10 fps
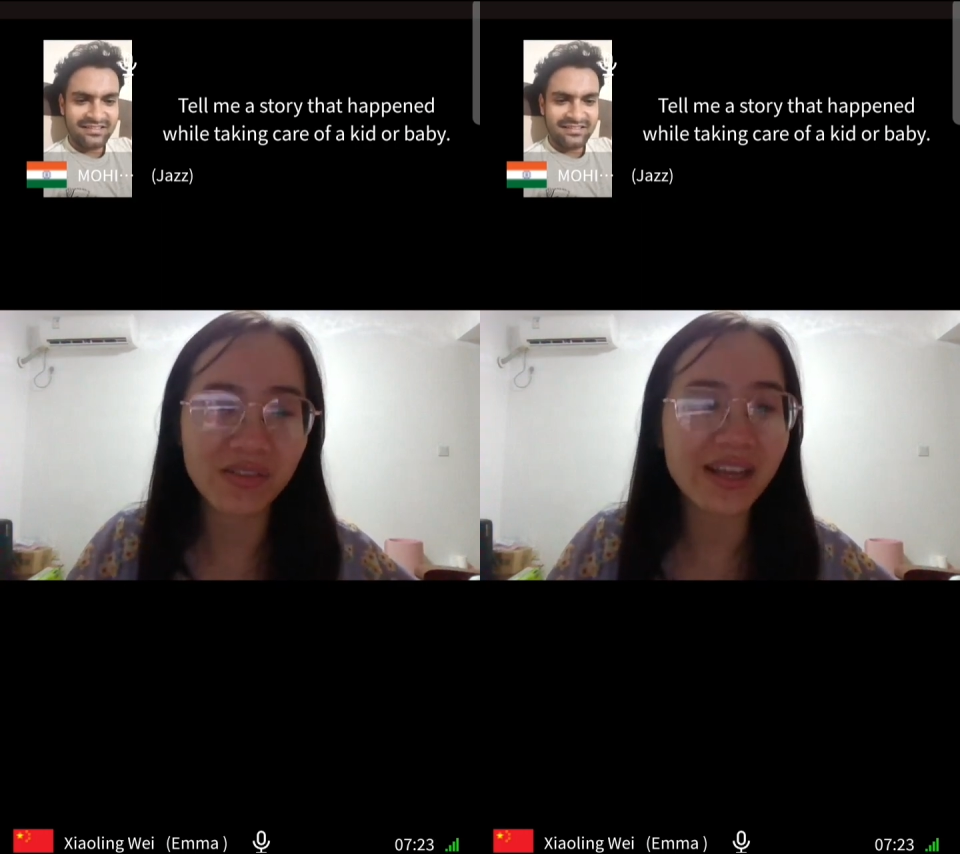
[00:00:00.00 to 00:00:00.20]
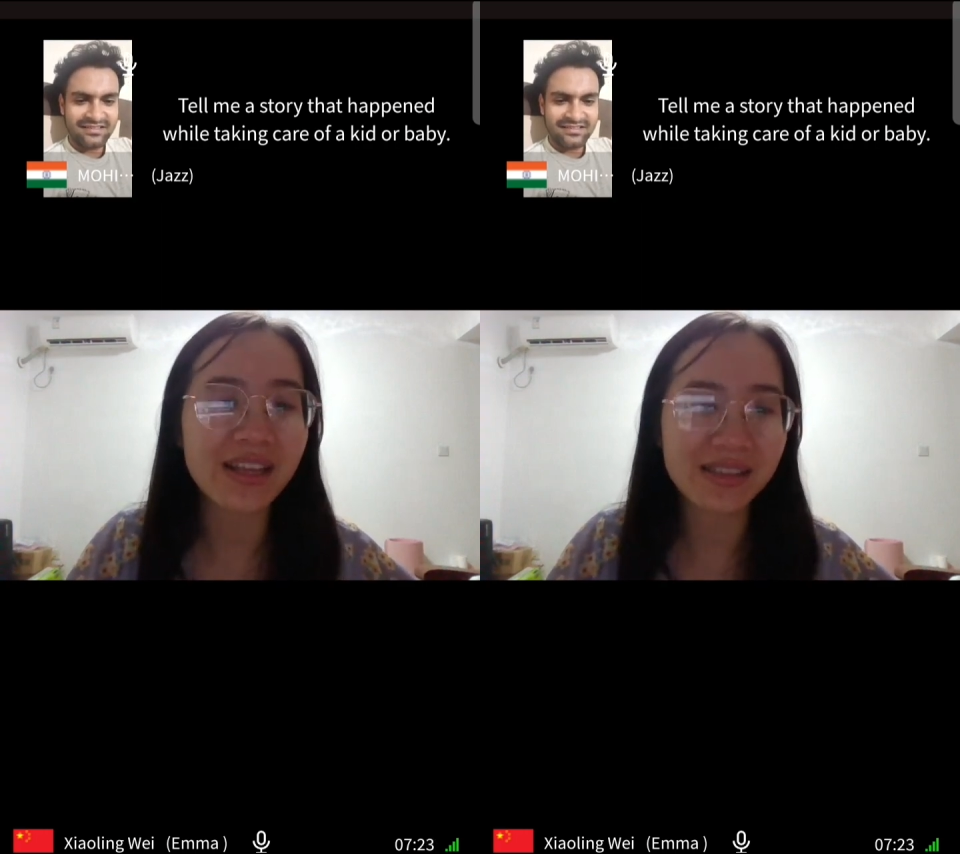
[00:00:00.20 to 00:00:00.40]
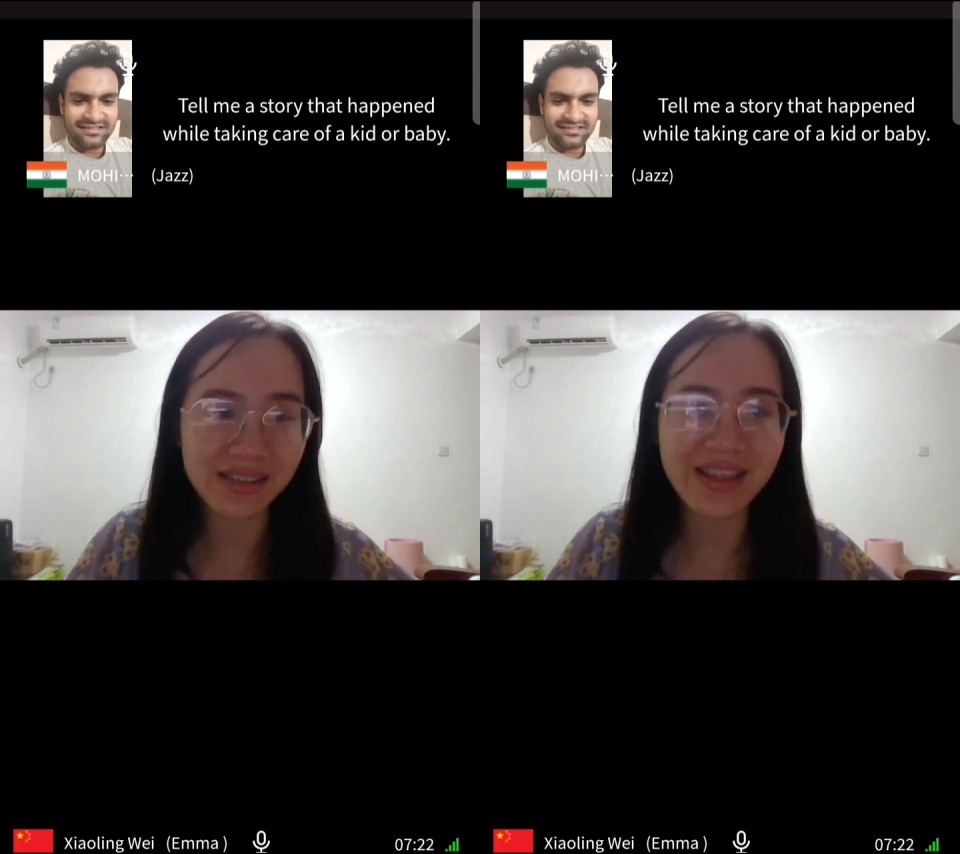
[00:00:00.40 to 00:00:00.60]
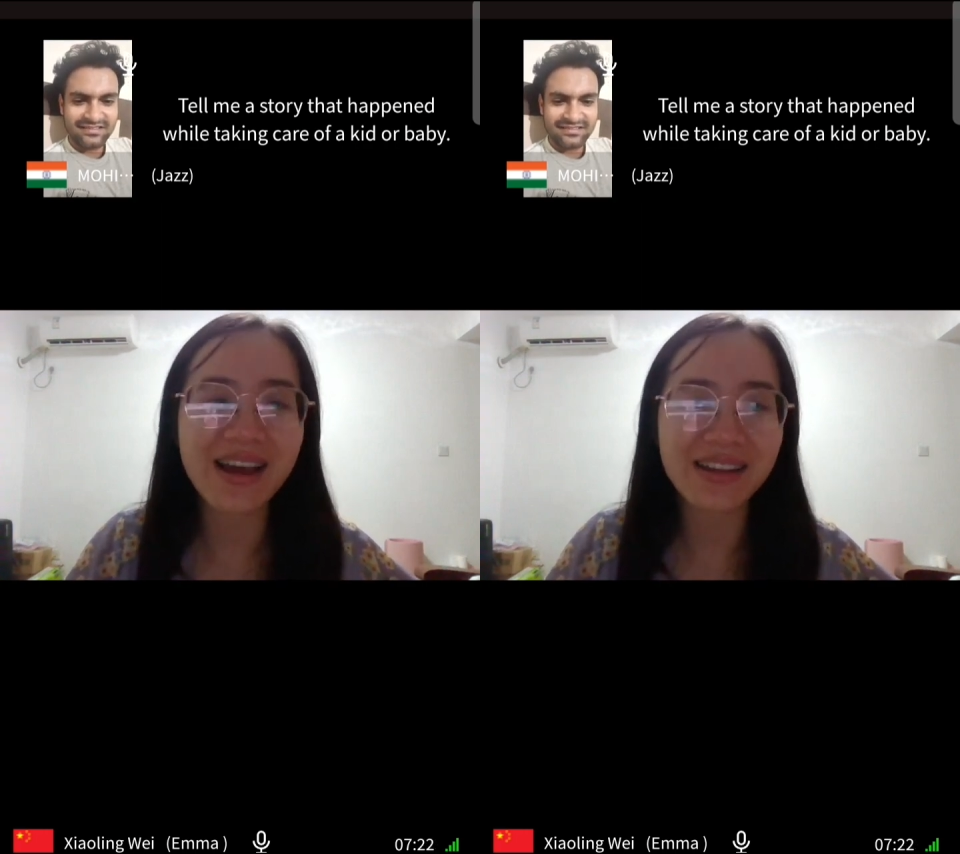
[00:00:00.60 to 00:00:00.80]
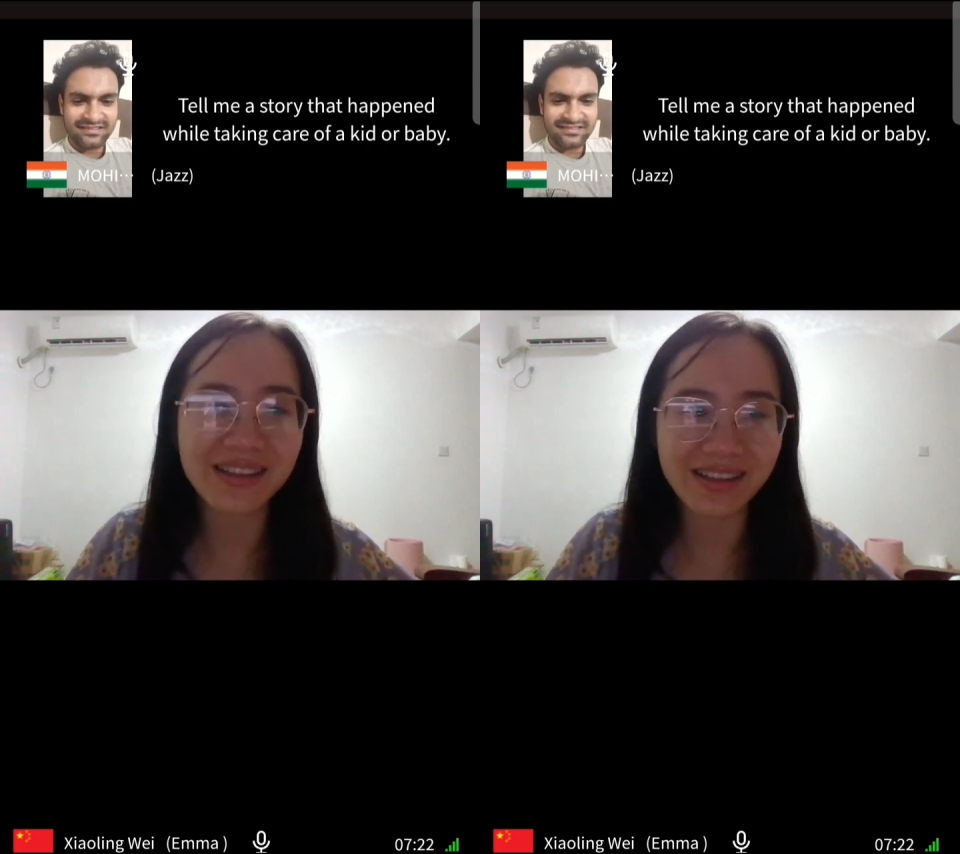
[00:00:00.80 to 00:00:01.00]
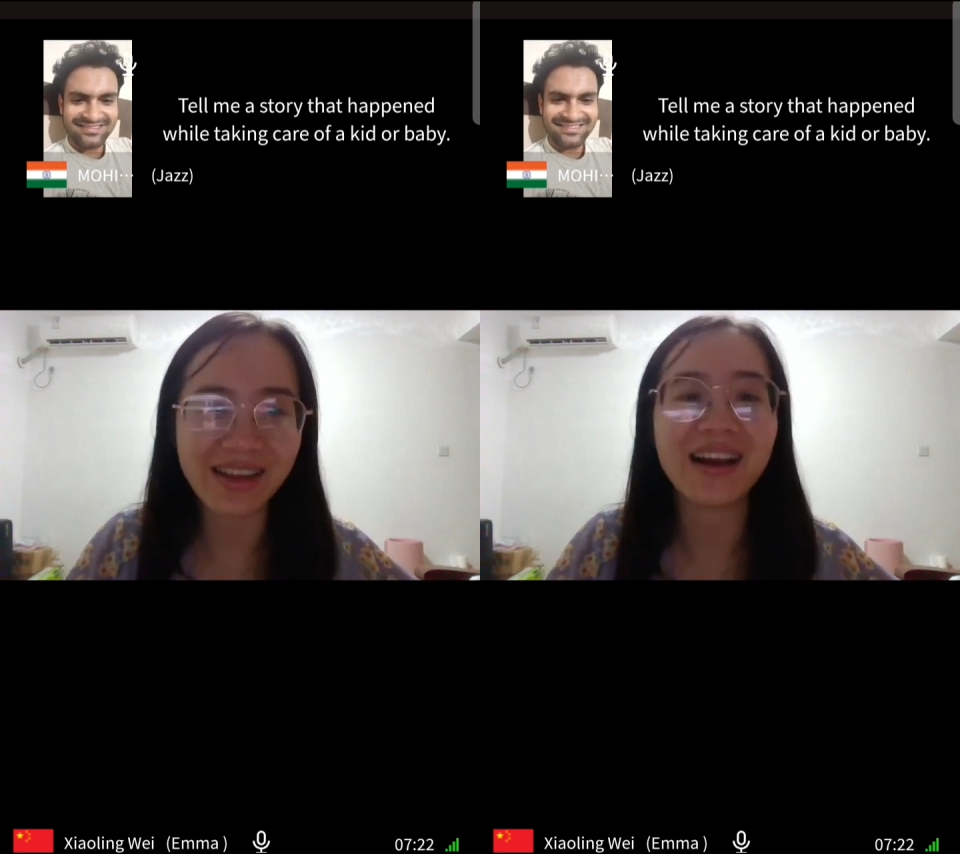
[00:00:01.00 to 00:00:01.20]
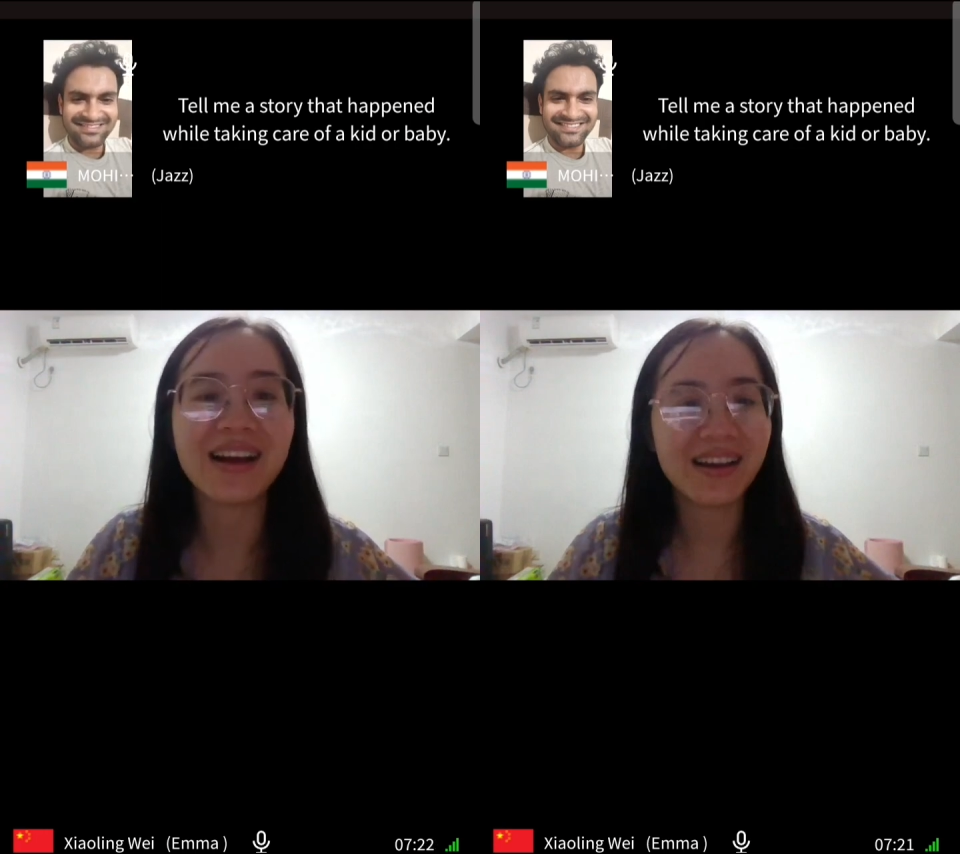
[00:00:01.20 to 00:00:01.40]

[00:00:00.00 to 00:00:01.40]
I can see that. Yeah.